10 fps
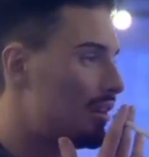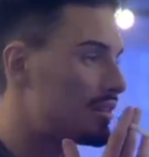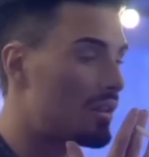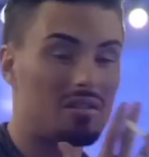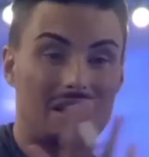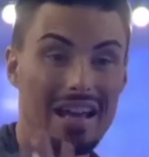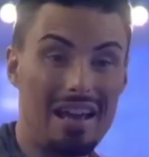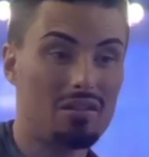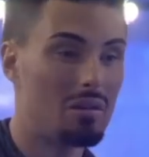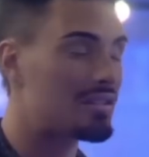So I've seen
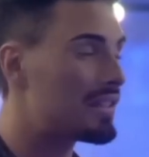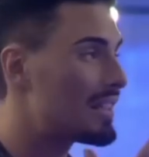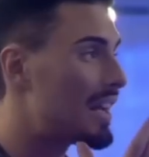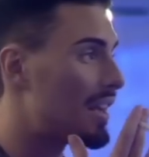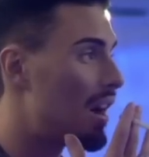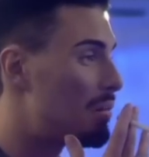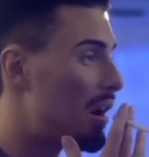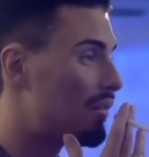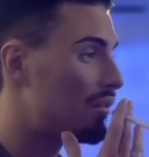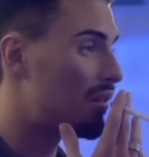everyone's VT
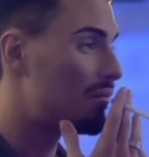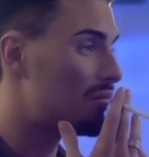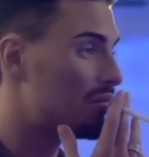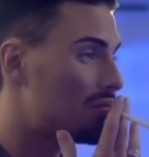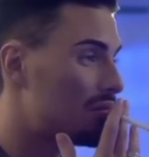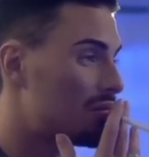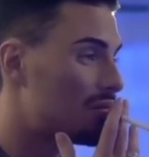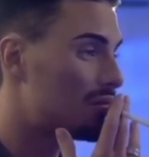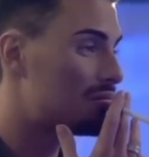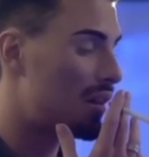apart from
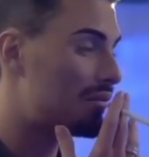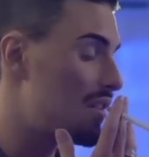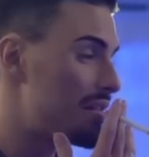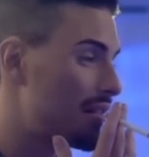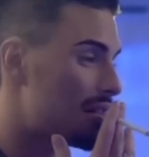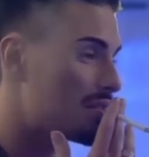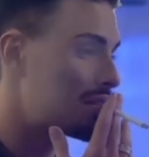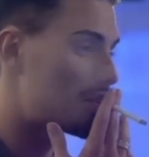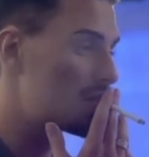mine and Frankie's.